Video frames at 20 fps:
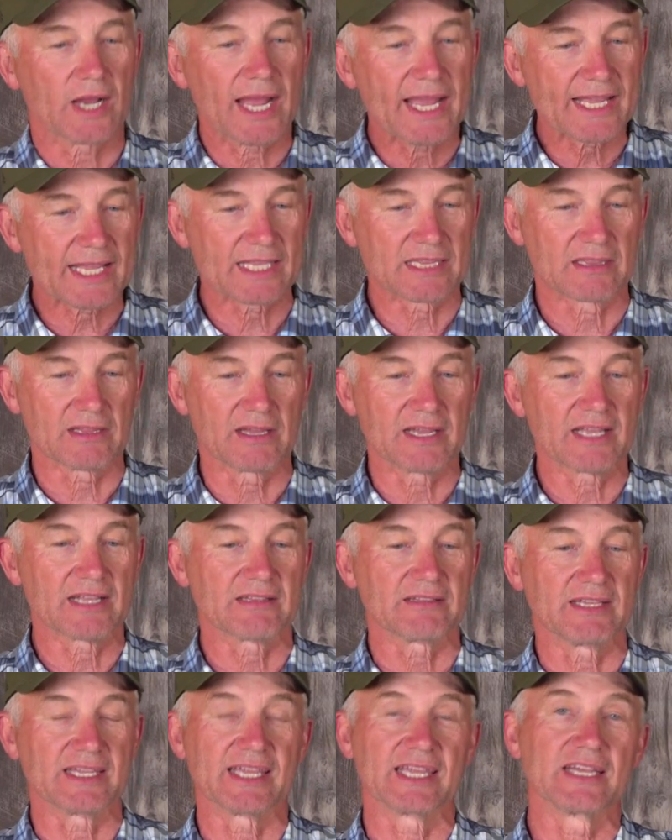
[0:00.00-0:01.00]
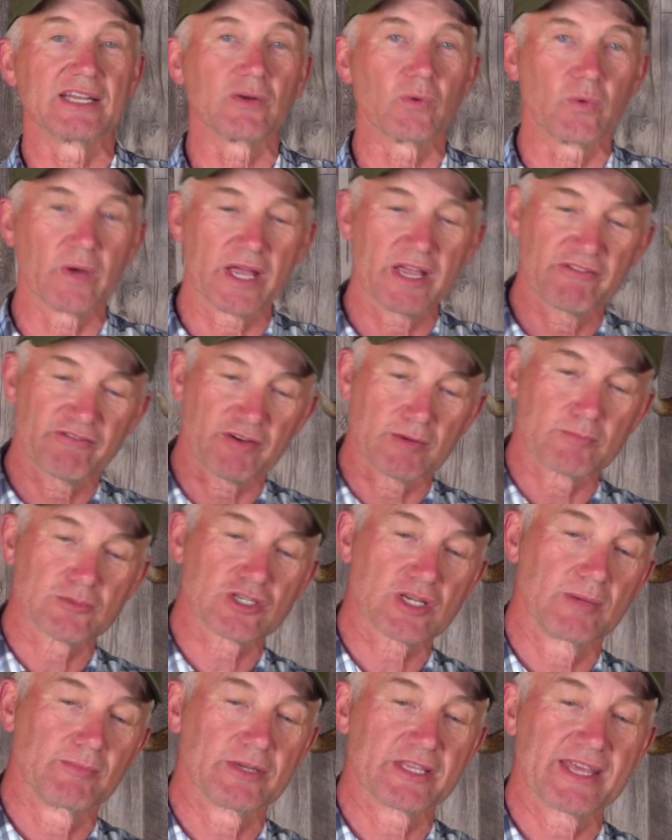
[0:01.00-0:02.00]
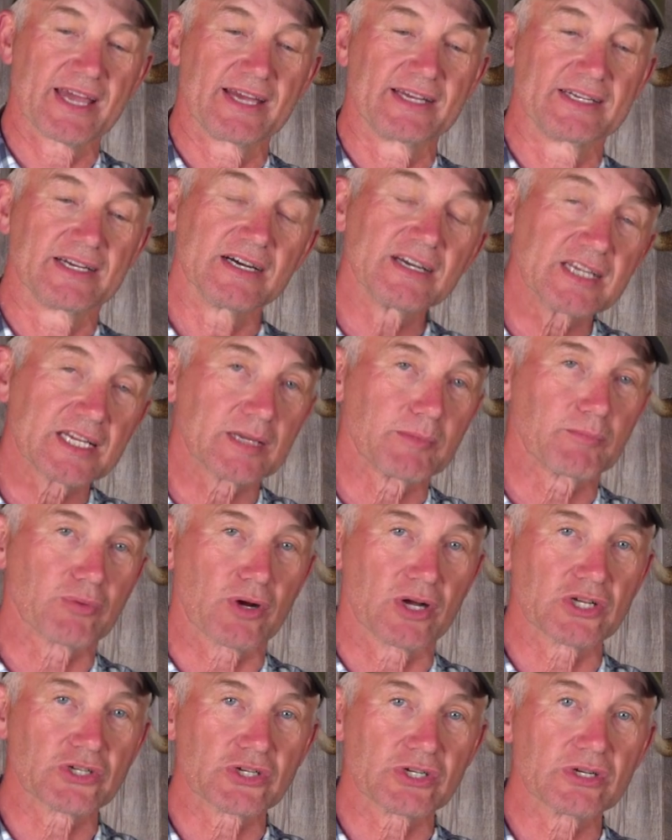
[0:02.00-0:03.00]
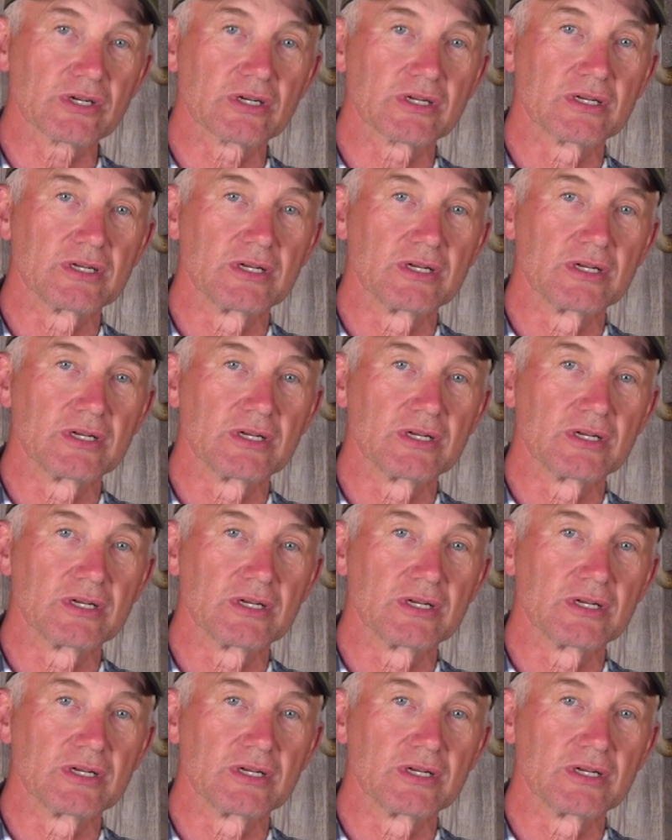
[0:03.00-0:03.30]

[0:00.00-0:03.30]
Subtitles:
I can likely get away from some of that hunting pressure.